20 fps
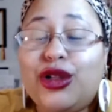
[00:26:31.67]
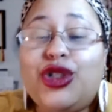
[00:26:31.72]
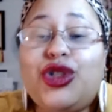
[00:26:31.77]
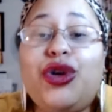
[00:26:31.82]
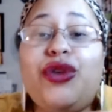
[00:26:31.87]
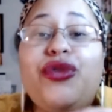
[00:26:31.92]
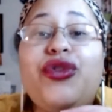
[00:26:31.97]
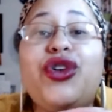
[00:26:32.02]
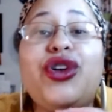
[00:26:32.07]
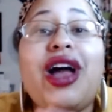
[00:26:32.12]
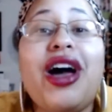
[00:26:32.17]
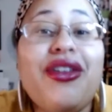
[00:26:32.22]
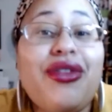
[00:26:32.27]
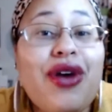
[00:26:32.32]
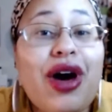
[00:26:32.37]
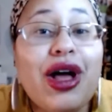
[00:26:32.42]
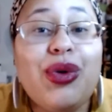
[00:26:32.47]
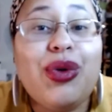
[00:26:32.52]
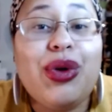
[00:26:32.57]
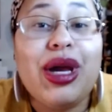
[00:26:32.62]
So, if you're not
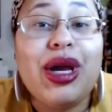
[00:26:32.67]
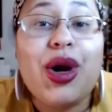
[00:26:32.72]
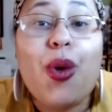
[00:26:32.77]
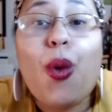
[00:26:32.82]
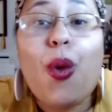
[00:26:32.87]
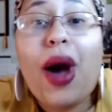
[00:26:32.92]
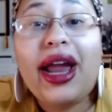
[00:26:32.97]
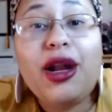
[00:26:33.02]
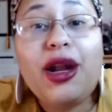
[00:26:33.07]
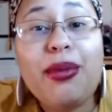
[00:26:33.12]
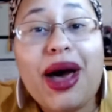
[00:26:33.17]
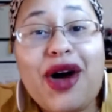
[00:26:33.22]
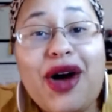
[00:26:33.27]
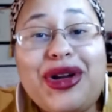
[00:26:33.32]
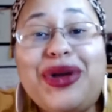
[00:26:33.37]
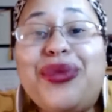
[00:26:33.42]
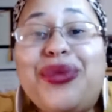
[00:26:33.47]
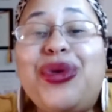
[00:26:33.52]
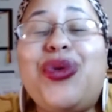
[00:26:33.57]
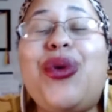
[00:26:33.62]
following Wine About
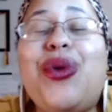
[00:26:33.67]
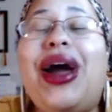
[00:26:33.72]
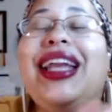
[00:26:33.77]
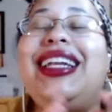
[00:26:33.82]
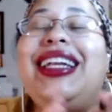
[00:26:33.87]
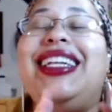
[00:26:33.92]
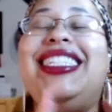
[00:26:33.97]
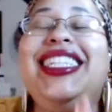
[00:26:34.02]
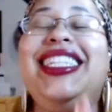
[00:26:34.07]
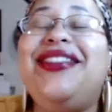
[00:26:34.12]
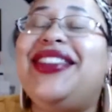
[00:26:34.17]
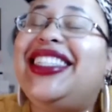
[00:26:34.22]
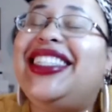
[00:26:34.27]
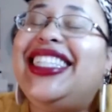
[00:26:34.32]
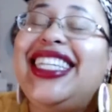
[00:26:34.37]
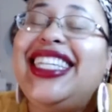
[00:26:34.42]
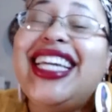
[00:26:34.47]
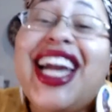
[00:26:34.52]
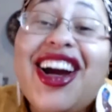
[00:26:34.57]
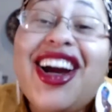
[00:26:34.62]
It with Wine Diva
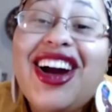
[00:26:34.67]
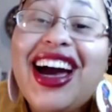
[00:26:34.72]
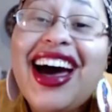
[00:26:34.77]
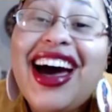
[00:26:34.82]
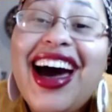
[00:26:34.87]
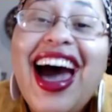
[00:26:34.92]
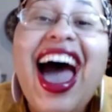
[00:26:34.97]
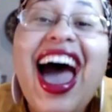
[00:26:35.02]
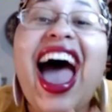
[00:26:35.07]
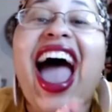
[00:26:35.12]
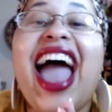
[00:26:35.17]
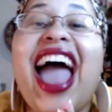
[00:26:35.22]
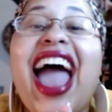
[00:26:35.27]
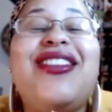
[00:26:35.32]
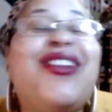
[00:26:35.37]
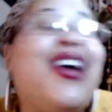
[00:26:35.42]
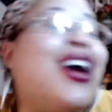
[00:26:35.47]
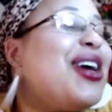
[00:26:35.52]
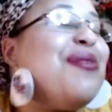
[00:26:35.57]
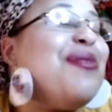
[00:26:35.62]
Tiara, I
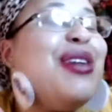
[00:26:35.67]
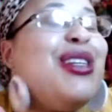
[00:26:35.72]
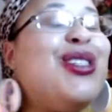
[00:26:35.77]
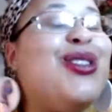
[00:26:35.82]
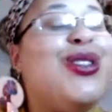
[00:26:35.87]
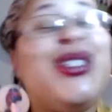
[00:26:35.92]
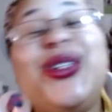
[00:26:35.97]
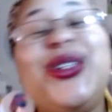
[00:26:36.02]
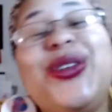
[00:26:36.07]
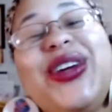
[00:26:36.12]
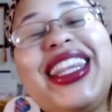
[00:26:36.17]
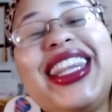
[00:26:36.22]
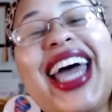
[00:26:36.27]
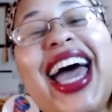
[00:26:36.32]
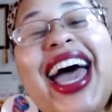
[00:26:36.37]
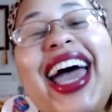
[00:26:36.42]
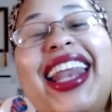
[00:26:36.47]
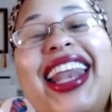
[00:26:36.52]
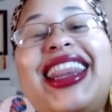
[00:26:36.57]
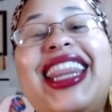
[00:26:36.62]
recommend you doing that.